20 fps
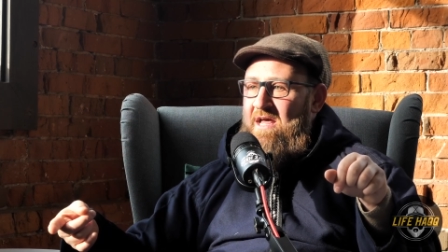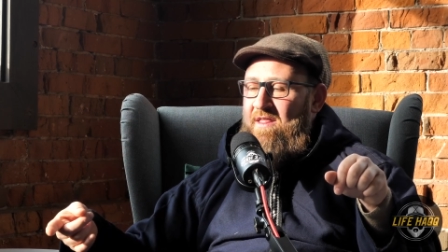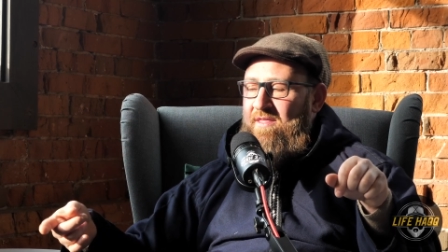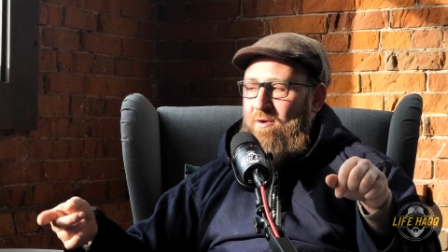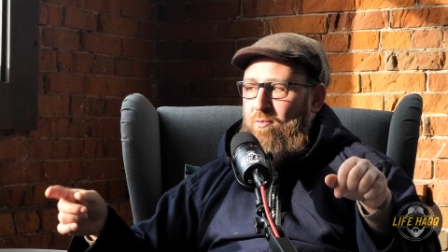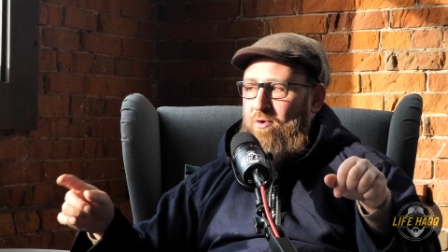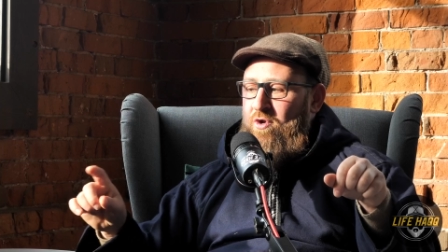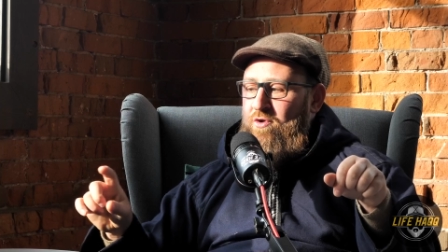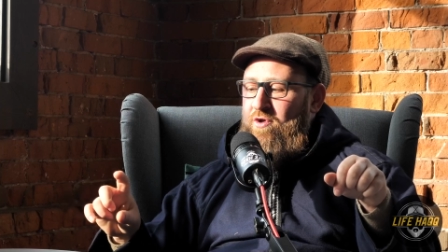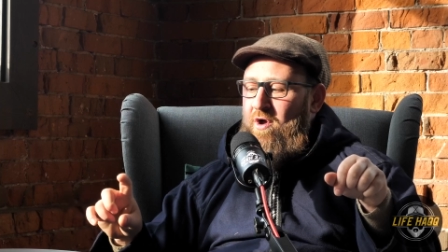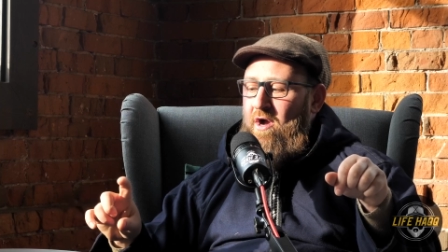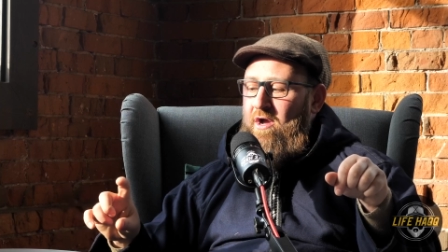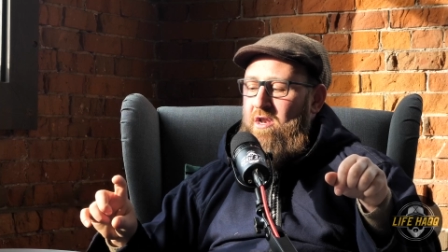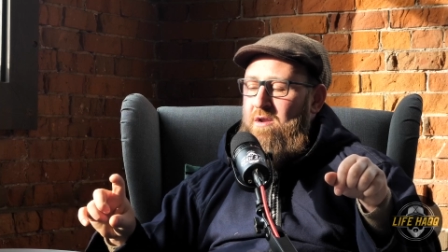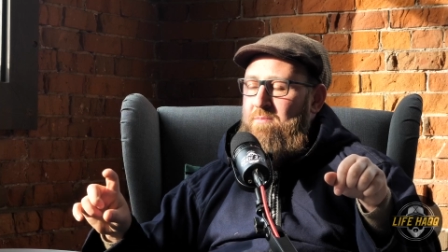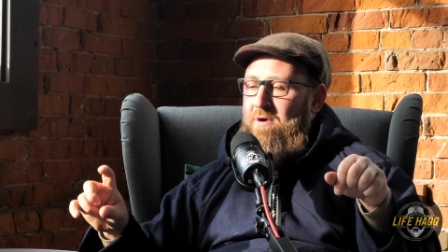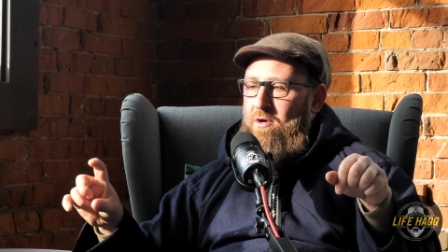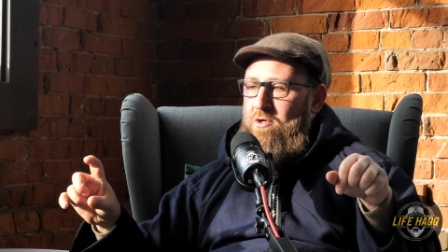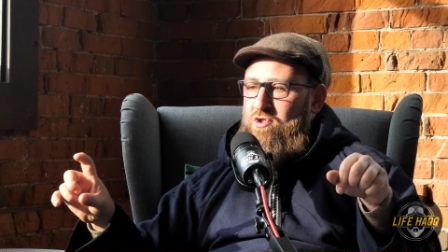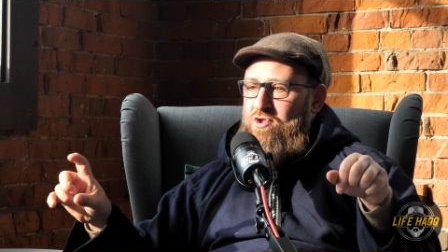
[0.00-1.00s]
That when you're talking
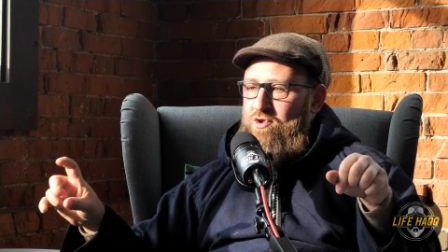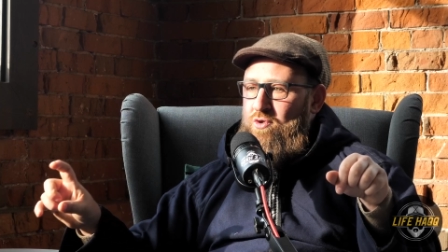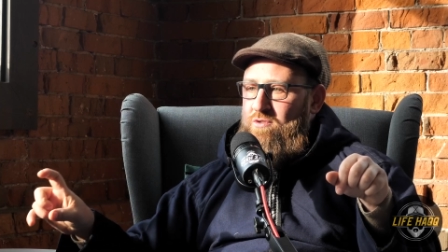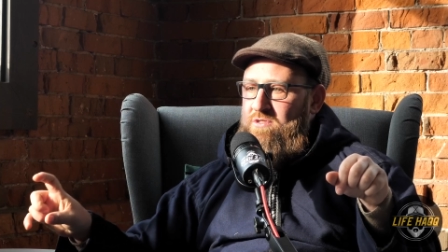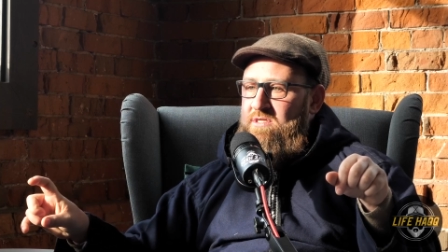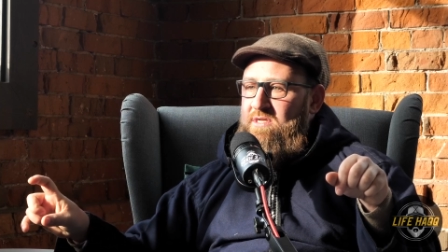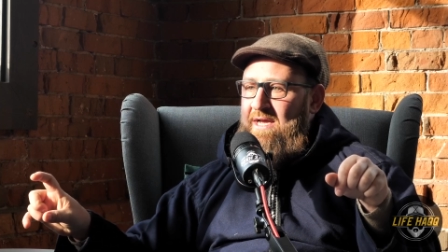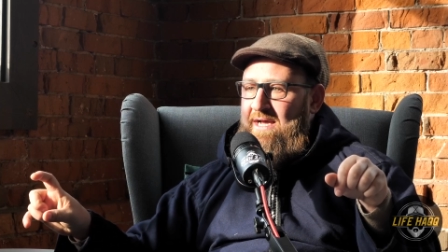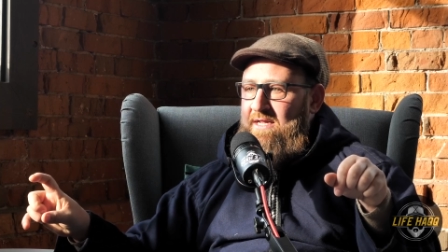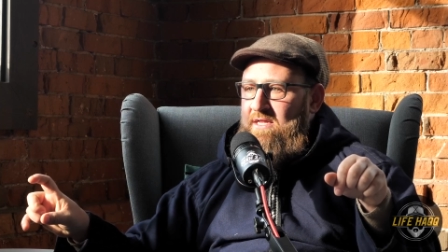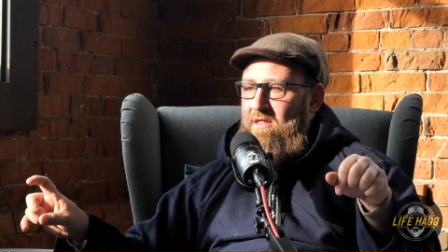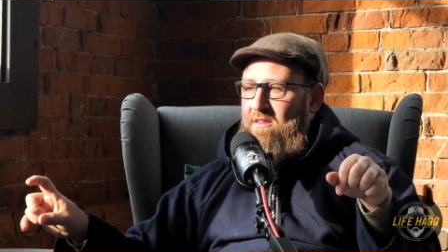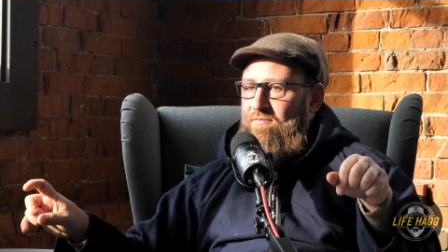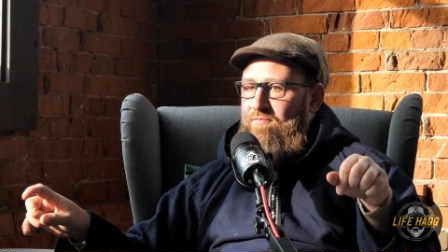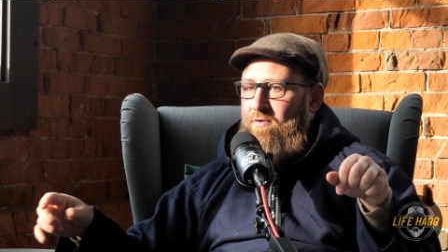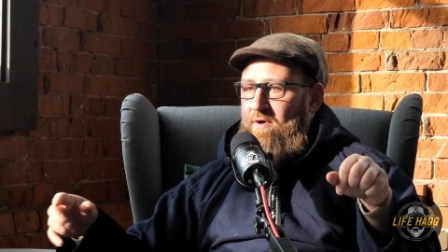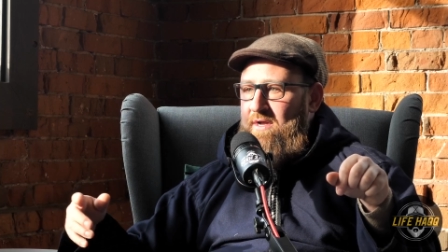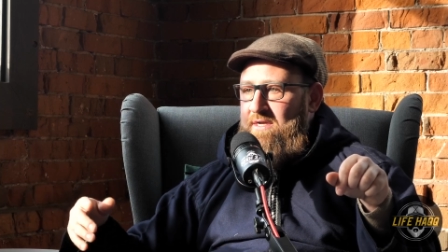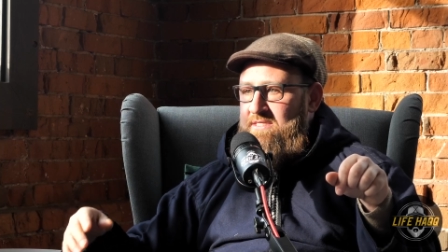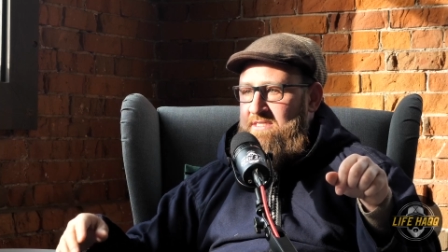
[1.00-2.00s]
about a certain hadith,
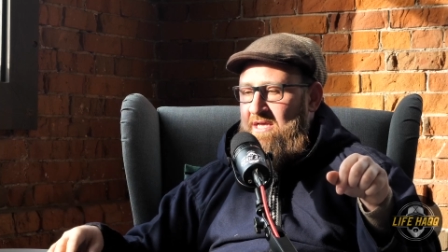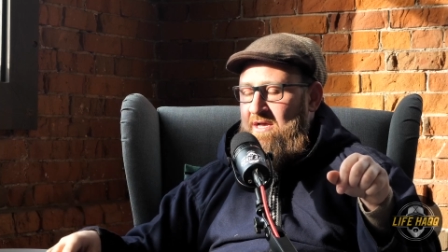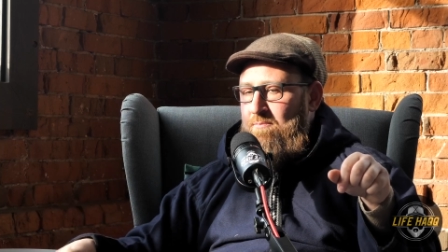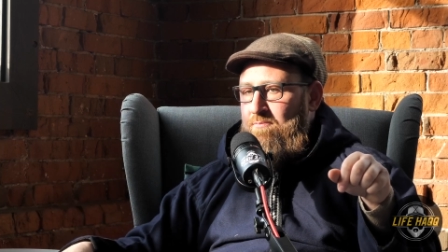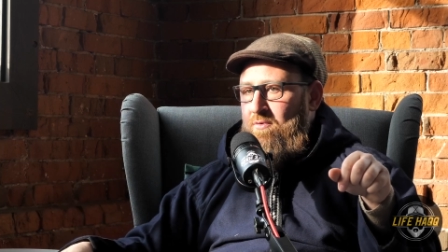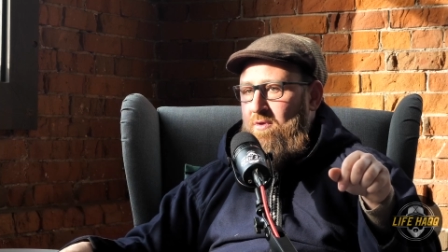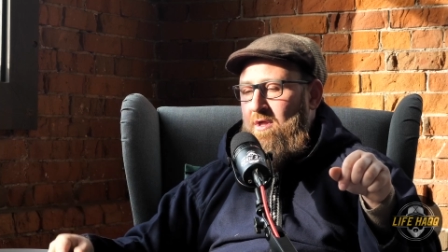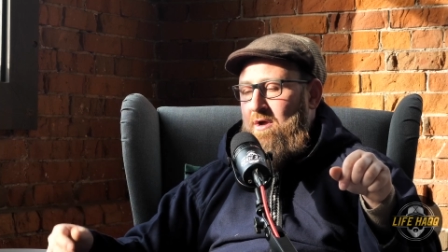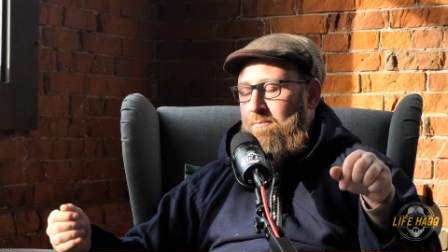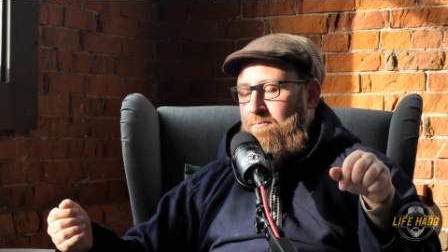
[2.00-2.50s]
for example,